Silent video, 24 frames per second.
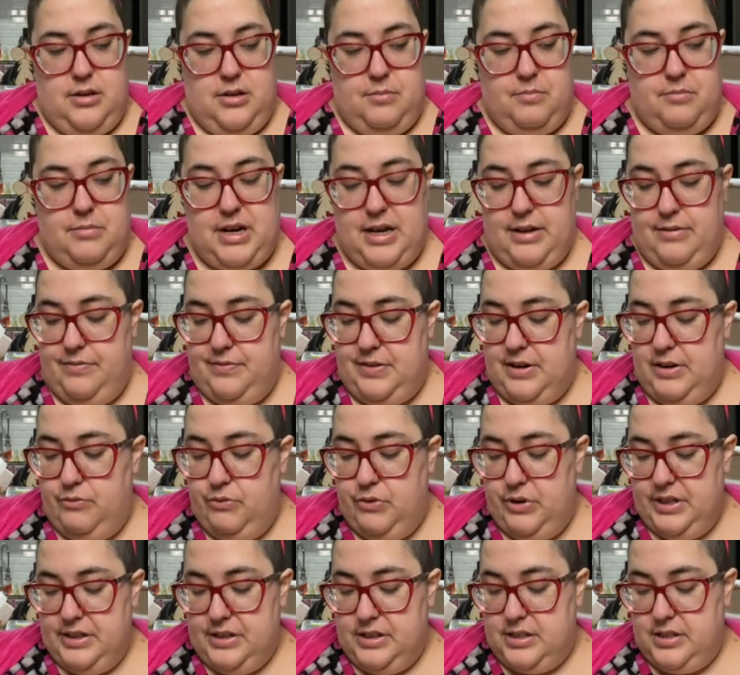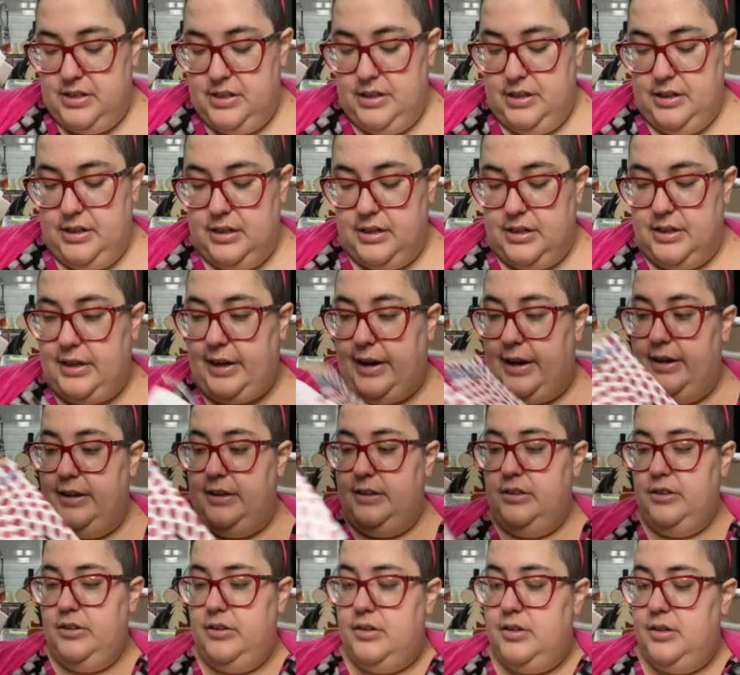my favorite
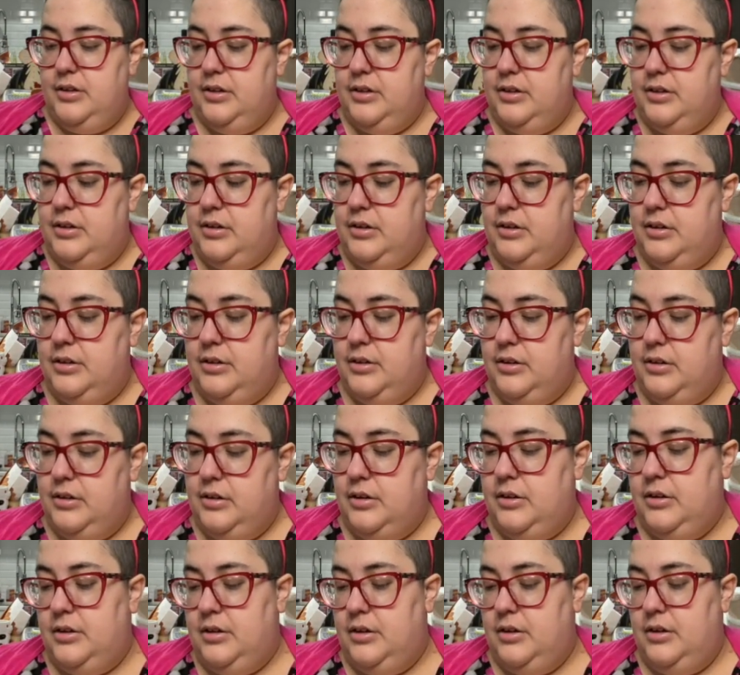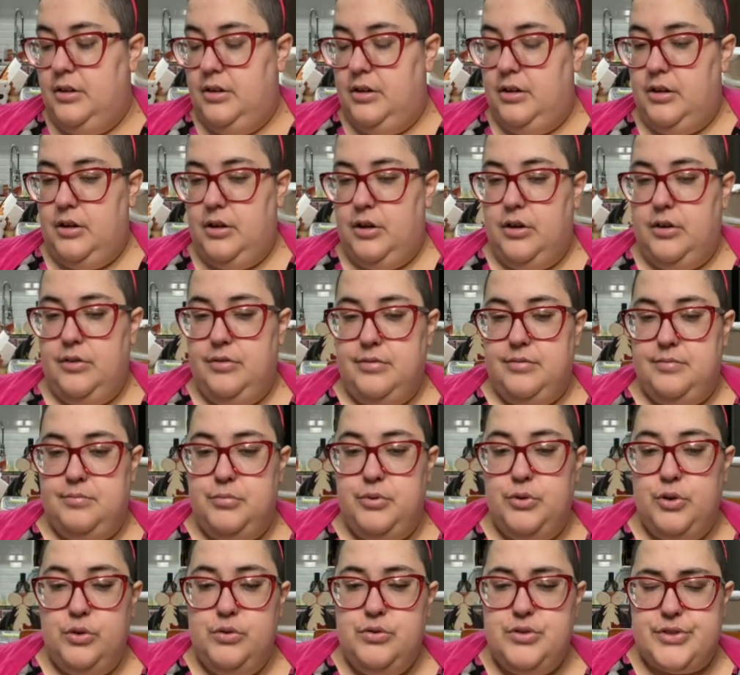kind of
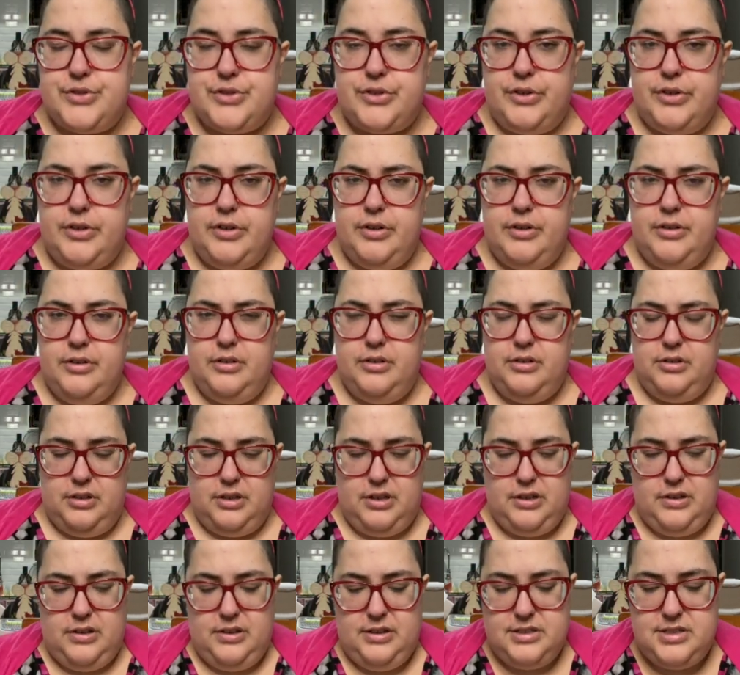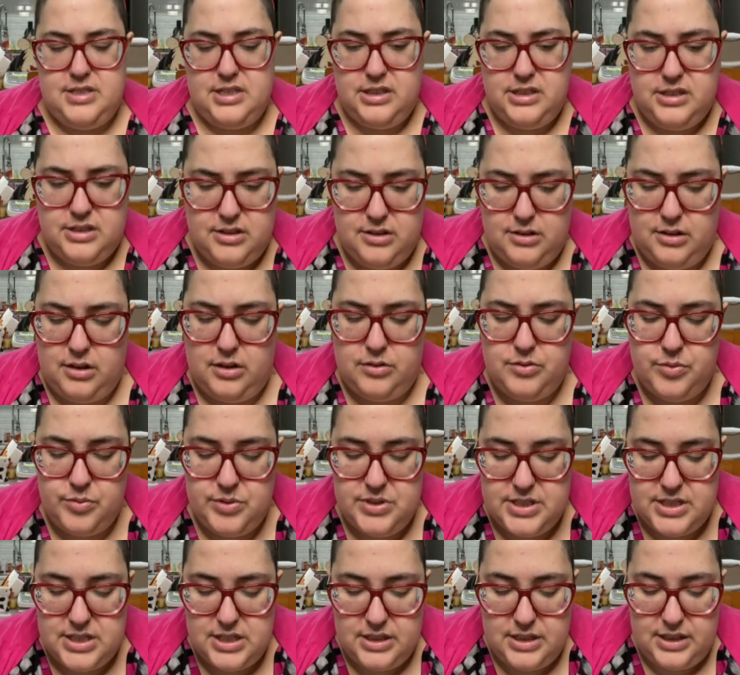brewster. Is it? How do we
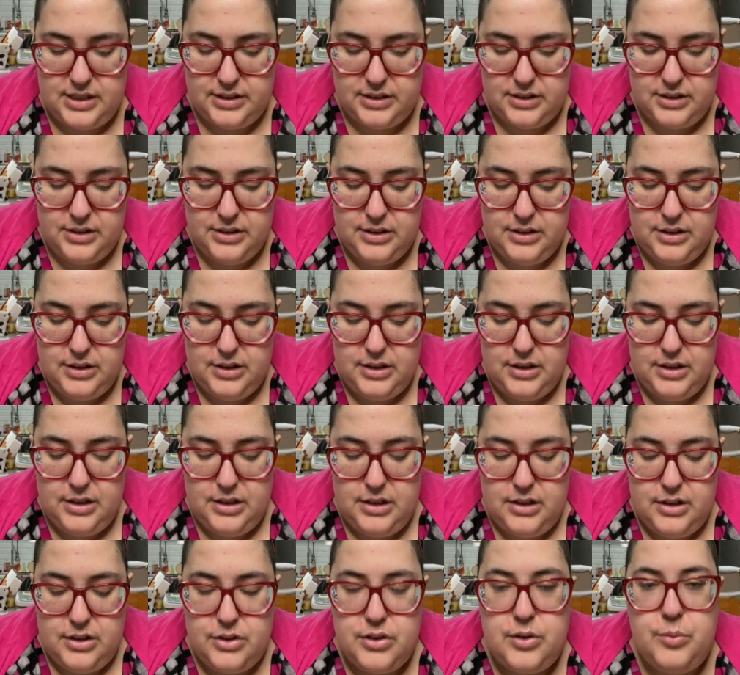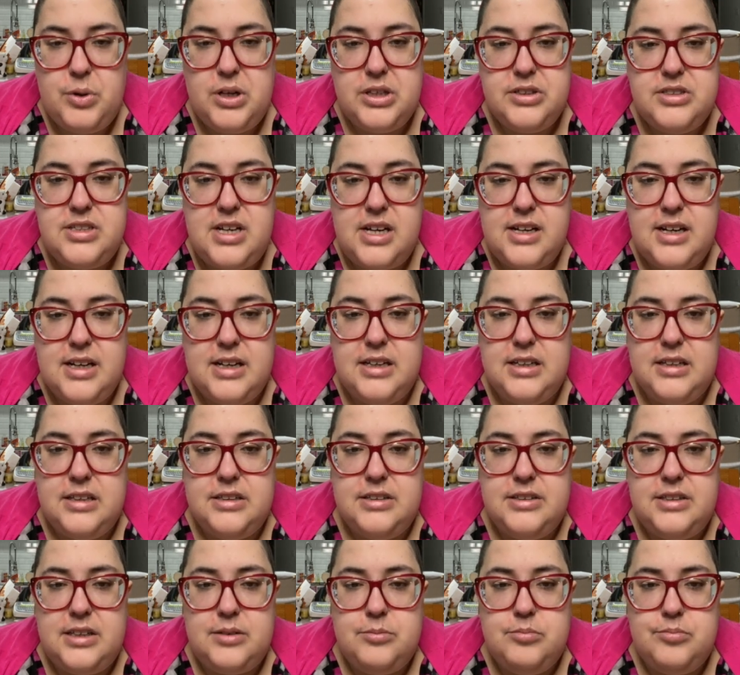say that? The one
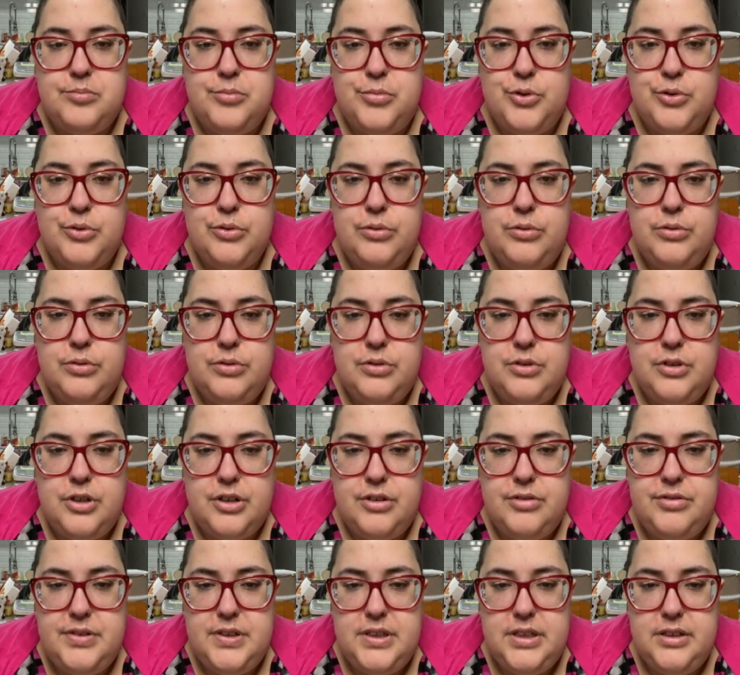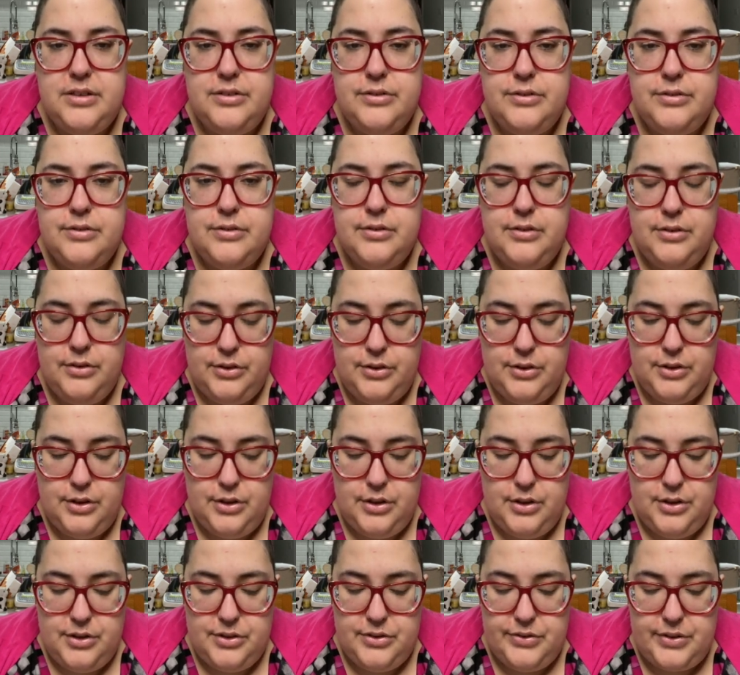that brew coffee?
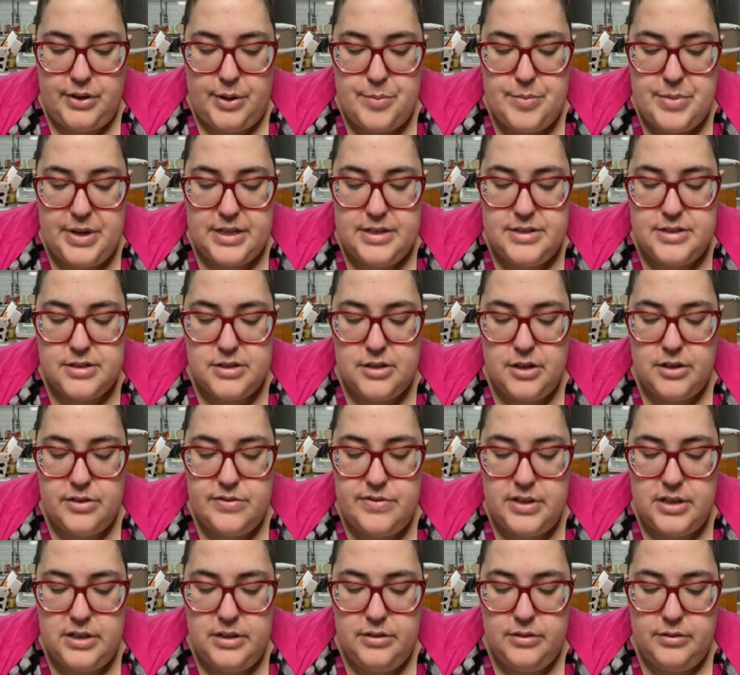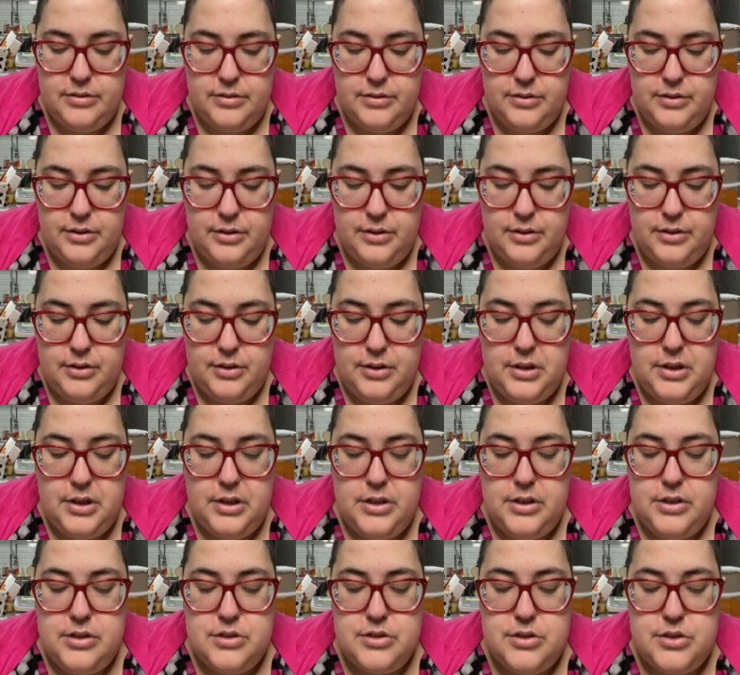That makes coffee?
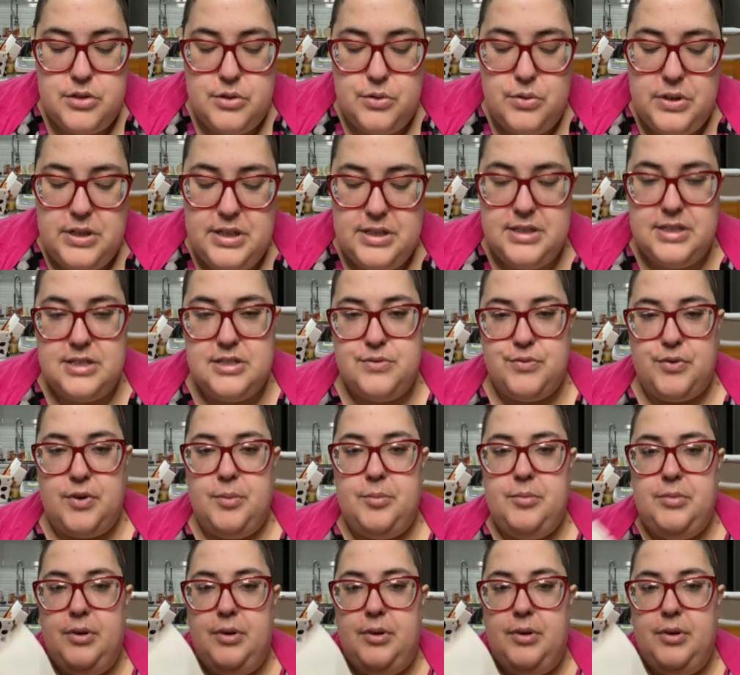So it is from